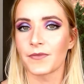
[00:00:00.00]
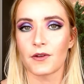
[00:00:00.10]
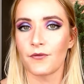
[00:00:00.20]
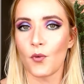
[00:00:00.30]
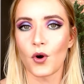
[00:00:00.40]

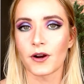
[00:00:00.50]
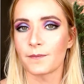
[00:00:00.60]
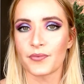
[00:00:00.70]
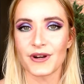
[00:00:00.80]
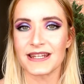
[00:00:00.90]

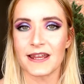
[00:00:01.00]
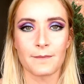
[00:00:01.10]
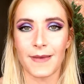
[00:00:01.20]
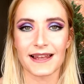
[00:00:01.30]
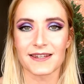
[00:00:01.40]
4 pretty
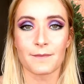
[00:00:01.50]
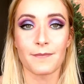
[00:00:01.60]
matte